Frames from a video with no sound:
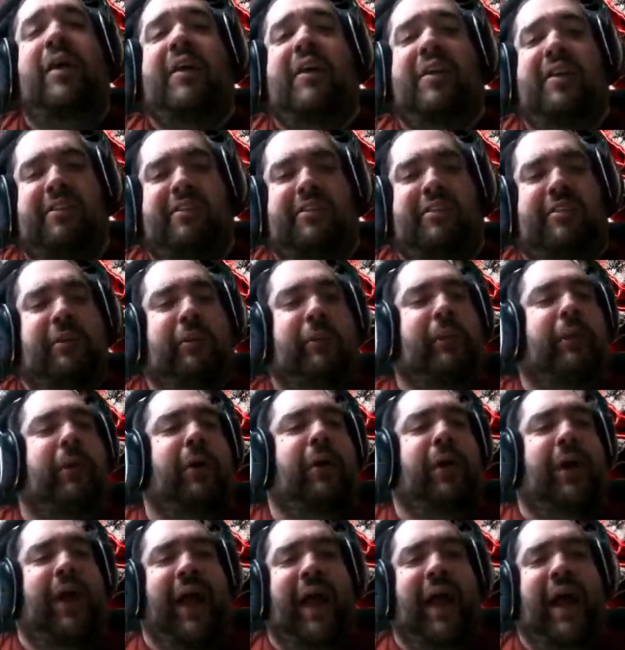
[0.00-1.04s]

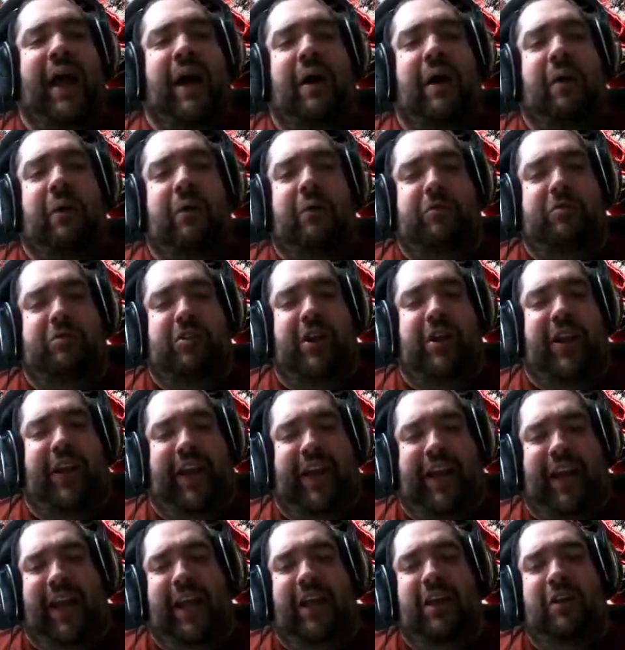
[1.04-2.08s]
Similar to how Johnny Cage